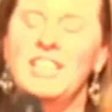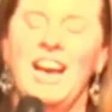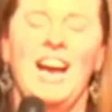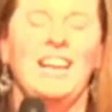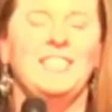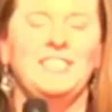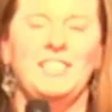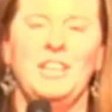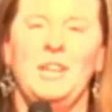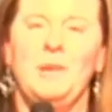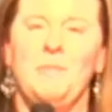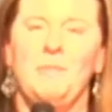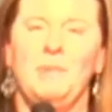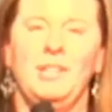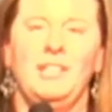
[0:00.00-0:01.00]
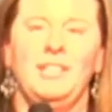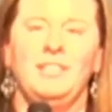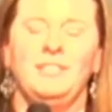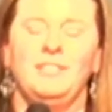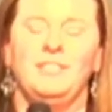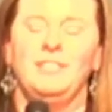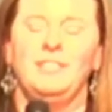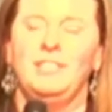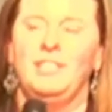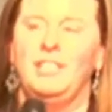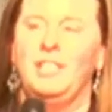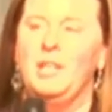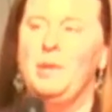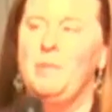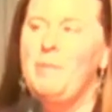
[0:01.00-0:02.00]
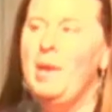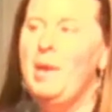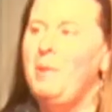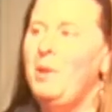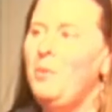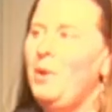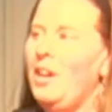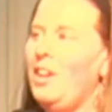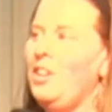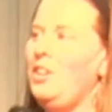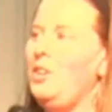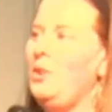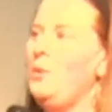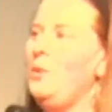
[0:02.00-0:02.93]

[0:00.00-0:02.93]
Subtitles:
ask him, maybe where you